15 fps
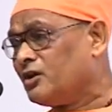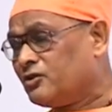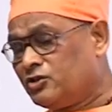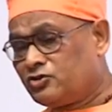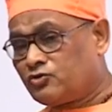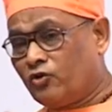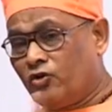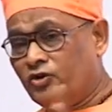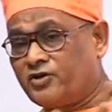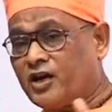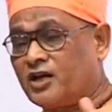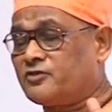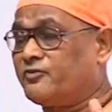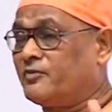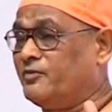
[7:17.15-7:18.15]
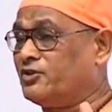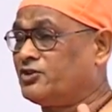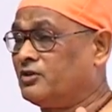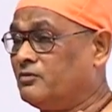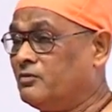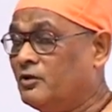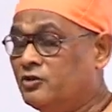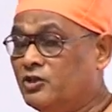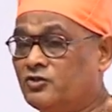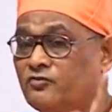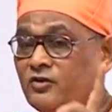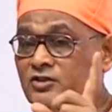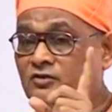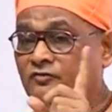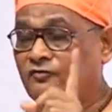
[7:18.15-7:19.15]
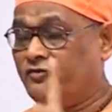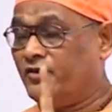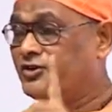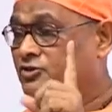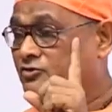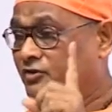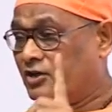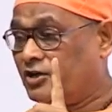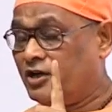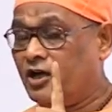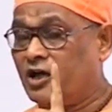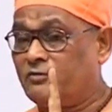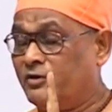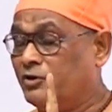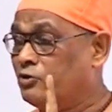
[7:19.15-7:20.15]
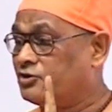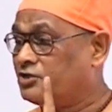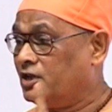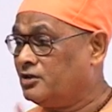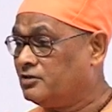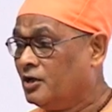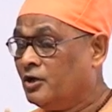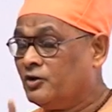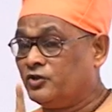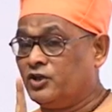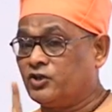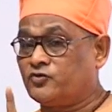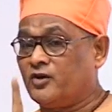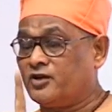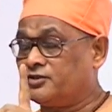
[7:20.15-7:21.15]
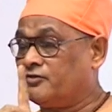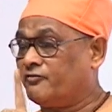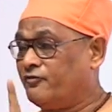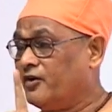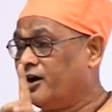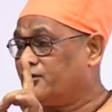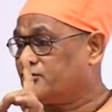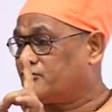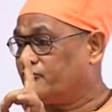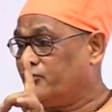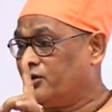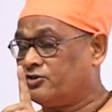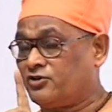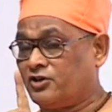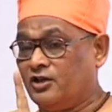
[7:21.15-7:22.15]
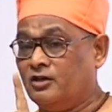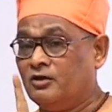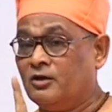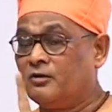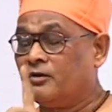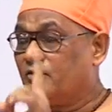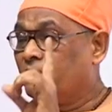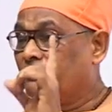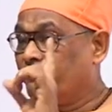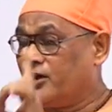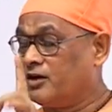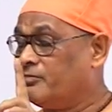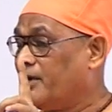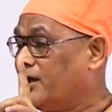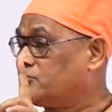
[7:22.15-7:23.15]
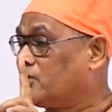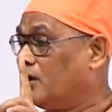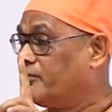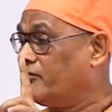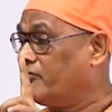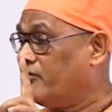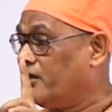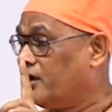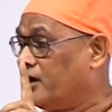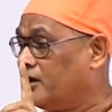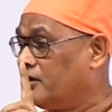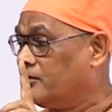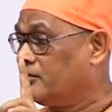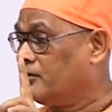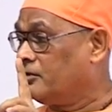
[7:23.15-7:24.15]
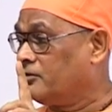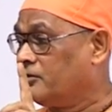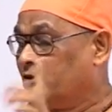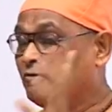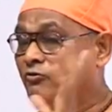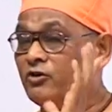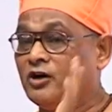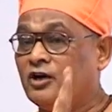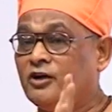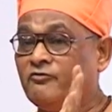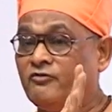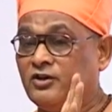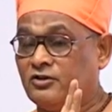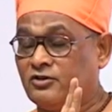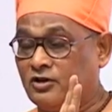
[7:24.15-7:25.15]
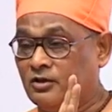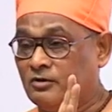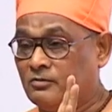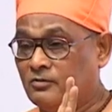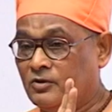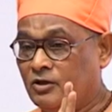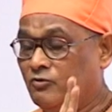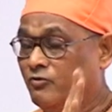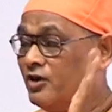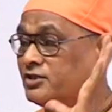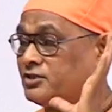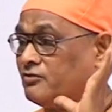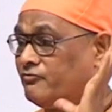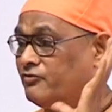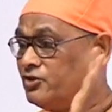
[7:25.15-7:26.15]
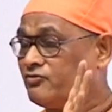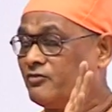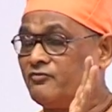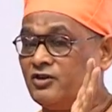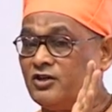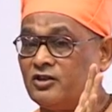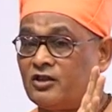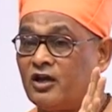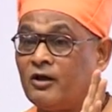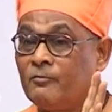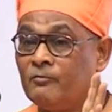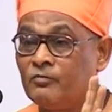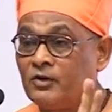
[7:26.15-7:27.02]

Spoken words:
This whole transformation, this was the first victory. Aurobindo says this was the first victory won by Swami Vivekananda, the world victory. He was a Vishwa Vijeta.